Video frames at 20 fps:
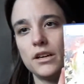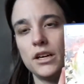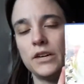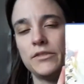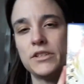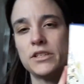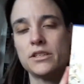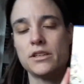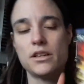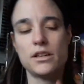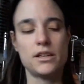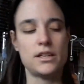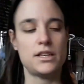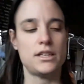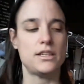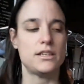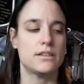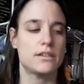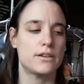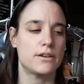
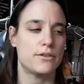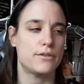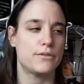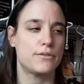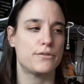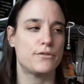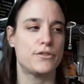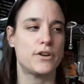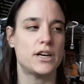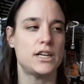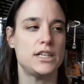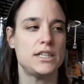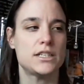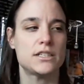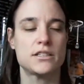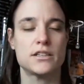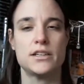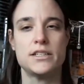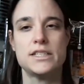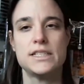I finally
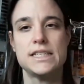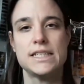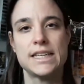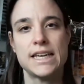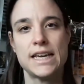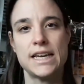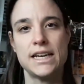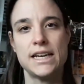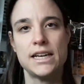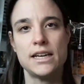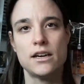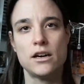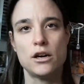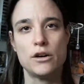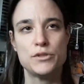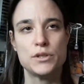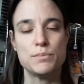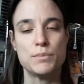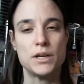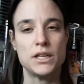decided to get it
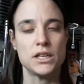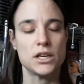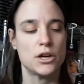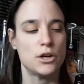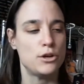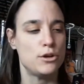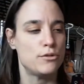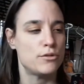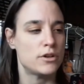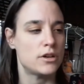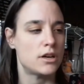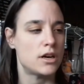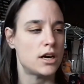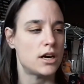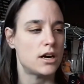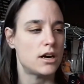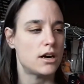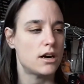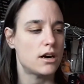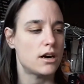after mulling it over,
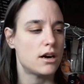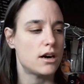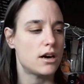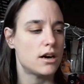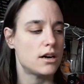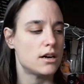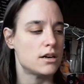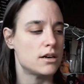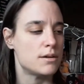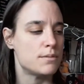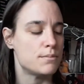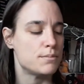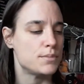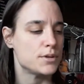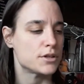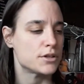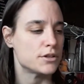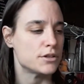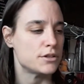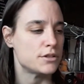
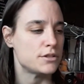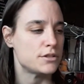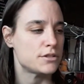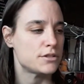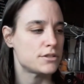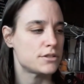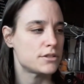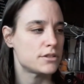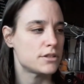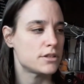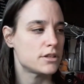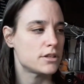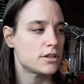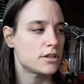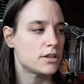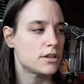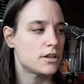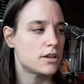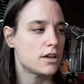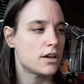because
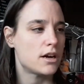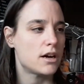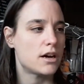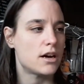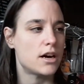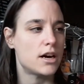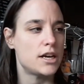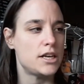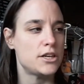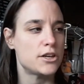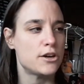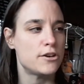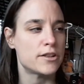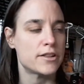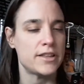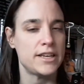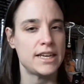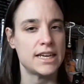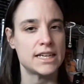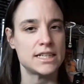I know
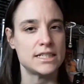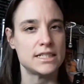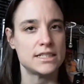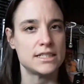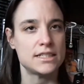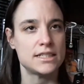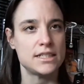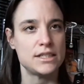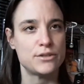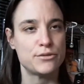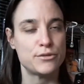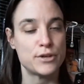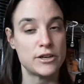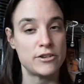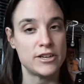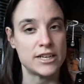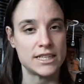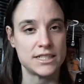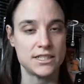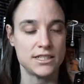that the end is
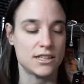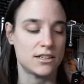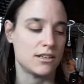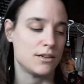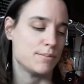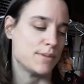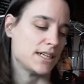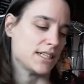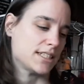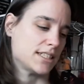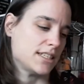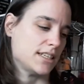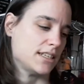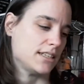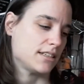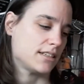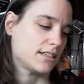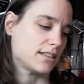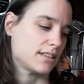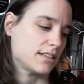very
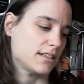anticlimactic.